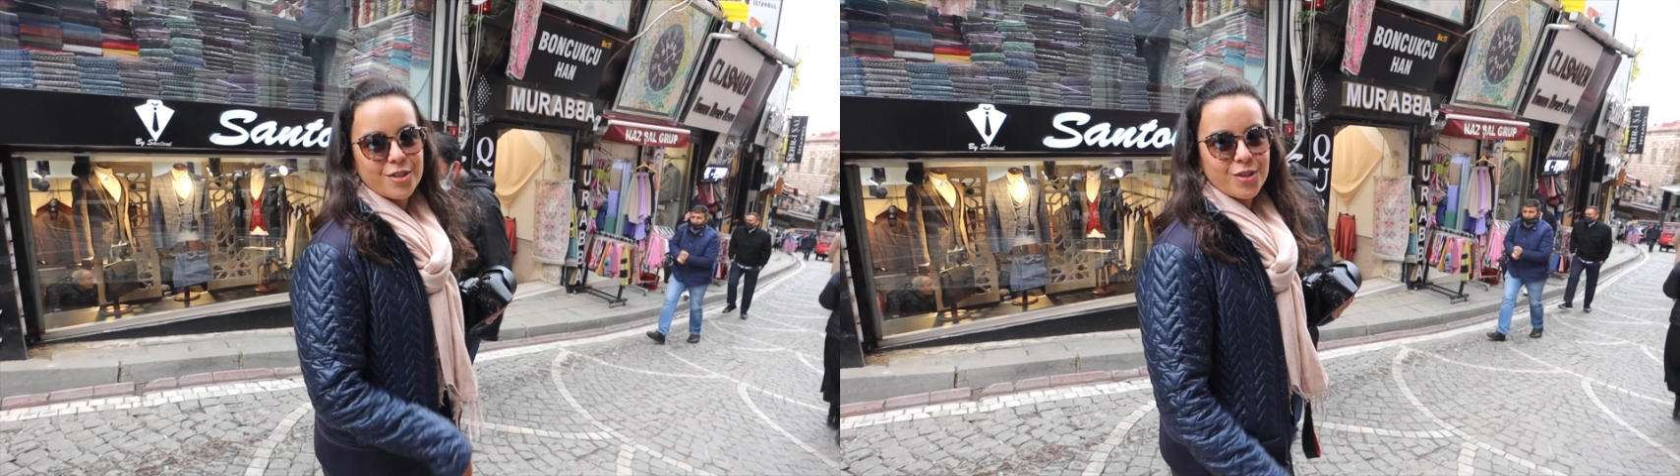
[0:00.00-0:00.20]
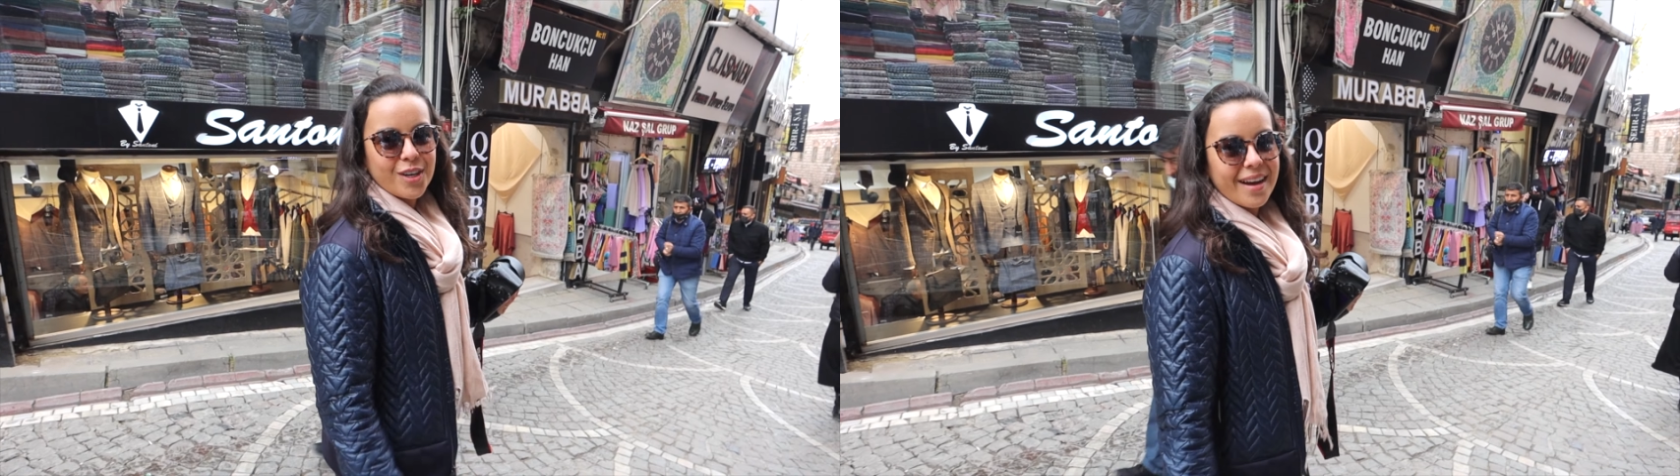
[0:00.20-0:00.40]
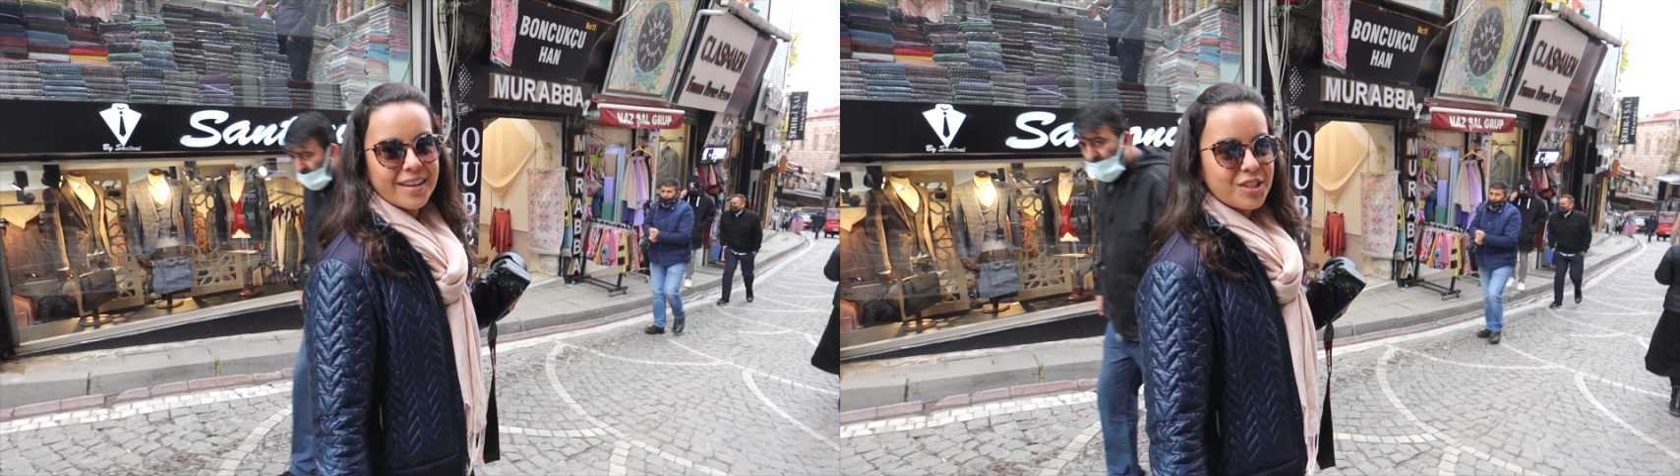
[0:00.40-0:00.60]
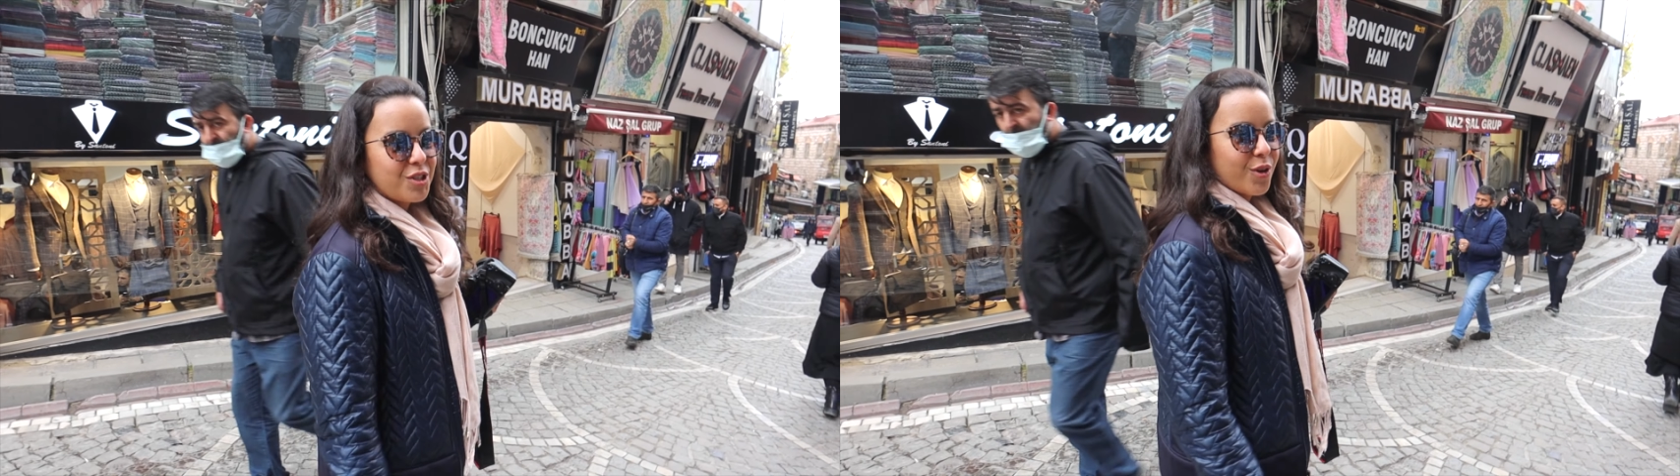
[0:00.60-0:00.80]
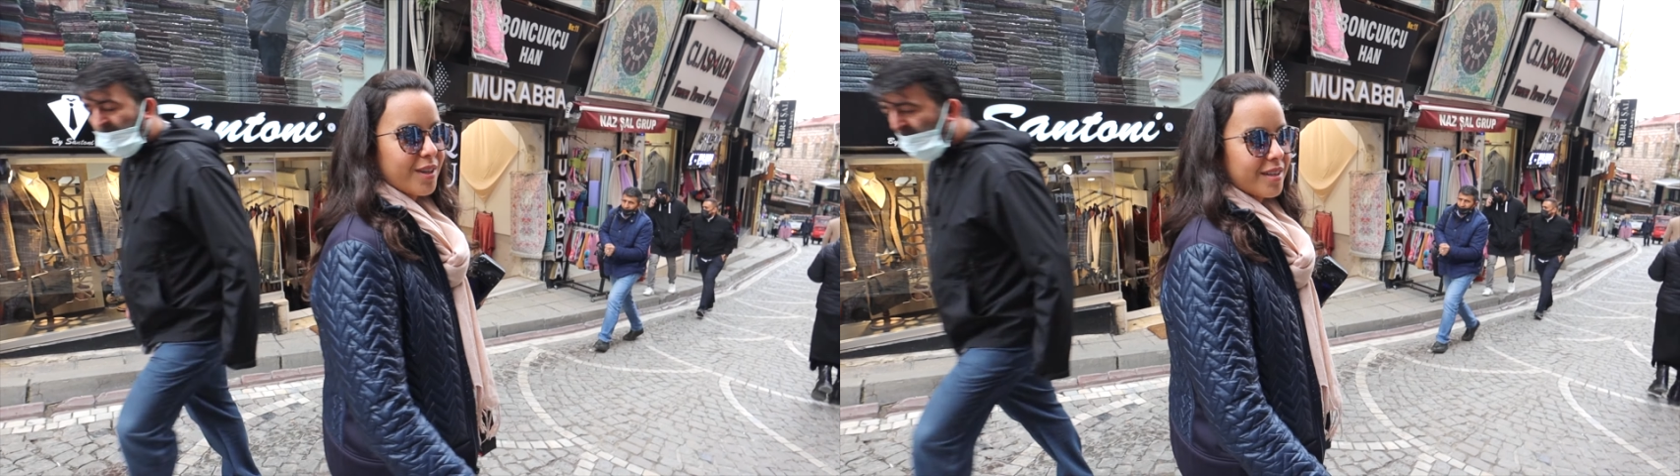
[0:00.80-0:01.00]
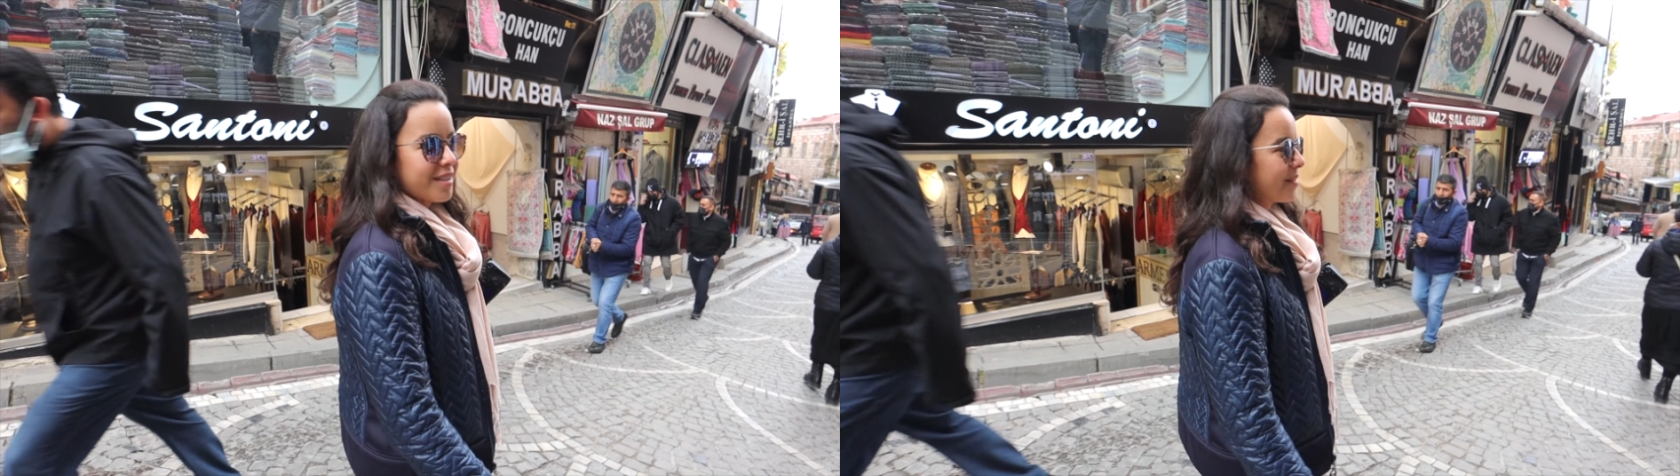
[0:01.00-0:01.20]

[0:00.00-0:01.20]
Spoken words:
tour guide told us.